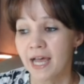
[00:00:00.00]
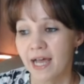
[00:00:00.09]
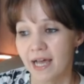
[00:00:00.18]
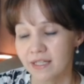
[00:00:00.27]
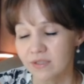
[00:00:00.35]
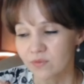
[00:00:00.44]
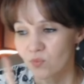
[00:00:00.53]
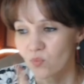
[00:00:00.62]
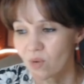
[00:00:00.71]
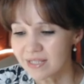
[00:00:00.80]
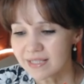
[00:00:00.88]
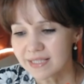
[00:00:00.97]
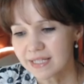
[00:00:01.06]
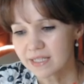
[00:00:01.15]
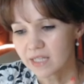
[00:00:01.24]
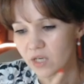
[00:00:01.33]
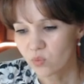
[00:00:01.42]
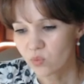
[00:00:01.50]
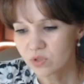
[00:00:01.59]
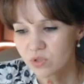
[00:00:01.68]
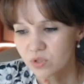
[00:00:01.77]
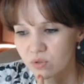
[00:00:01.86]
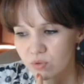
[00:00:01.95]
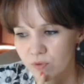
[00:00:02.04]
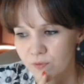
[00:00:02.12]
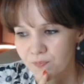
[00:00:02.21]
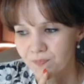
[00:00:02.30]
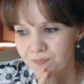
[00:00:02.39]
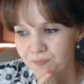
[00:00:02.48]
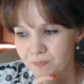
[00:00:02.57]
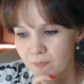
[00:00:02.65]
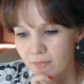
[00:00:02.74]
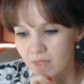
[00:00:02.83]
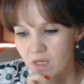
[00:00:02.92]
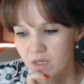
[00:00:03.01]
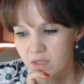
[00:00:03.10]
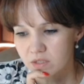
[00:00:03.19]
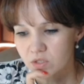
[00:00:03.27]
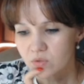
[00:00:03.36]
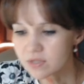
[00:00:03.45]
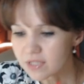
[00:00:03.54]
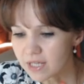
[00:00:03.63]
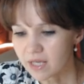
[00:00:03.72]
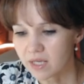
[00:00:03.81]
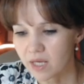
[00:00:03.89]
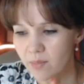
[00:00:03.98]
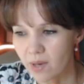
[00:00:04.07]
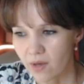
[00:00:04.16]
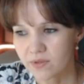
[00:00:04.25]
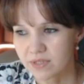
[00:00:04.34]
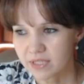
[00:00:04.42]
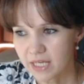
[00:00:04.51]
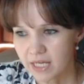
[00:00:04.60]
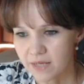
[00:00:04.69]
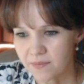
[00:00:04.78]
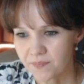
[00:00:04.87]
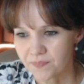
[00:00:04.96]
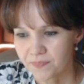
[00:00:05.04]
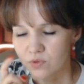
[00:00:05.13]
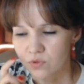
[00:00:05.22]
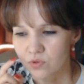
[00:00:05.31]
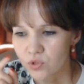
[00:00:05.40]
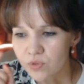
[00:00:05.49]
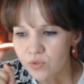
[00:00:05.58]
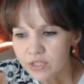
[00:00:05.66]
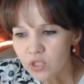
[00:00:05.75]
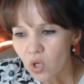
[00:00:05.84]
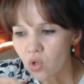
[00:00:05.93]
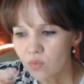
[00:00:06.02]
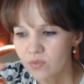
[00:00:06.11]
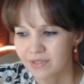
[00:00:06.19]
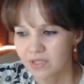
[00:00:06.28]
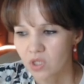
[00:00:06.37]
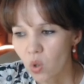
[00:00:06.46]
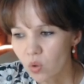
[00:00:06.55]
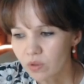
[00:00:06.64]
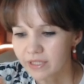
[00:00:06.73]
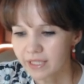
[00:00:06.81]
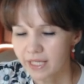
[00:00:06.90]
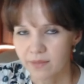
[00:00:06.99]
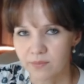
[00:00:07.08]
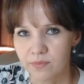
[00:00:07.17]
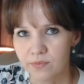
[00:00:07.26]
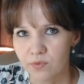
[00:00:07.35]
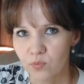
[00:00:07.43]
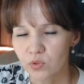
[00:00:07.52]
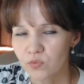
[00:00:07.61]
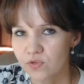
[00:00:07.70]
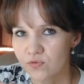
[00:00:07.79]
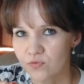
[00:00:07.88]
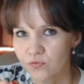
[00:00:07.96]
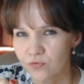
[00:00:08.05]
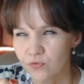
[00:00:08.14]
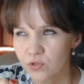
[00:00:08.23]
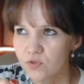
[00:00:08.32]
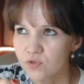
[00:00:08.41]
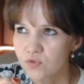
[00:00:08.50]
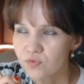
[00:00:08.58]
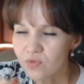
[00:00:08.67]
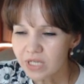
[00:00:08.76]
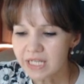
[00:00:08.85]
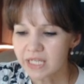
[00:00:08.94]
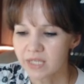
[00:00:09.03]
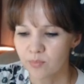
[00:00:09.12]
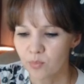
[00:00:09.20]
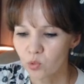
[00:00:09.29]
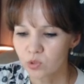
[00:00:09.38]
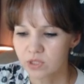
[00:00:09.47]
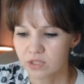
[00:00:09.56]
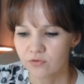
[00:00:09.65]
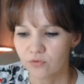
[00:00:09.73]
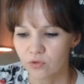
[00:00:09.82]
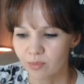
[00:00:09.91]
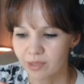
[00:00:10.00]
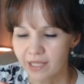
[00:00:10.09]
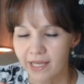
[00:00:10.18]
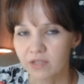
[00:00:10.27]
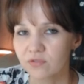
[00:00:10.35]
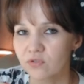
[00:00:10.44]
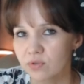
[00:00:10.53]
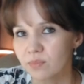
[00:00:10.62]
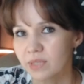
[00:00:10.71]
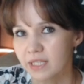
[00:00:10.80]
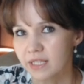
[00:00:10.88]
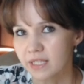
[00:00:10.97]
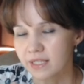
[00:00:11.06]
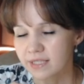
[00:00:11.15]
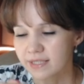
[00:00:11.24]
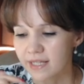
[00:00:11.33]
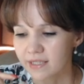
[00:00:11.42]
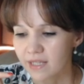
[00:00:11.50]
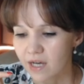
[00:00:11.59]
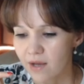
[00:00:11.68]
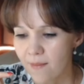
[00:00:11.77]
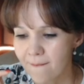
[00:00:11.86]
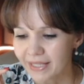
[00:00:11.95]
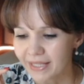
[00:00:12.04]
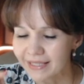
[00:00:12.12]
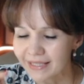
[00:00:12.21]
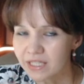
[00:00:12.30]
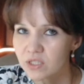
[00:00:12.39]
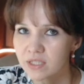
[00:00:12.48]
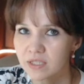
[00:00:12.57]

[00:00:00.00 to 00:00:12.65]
And one thing I want to say about this game, during almost the whole game, what was really important for black, for me, is that my king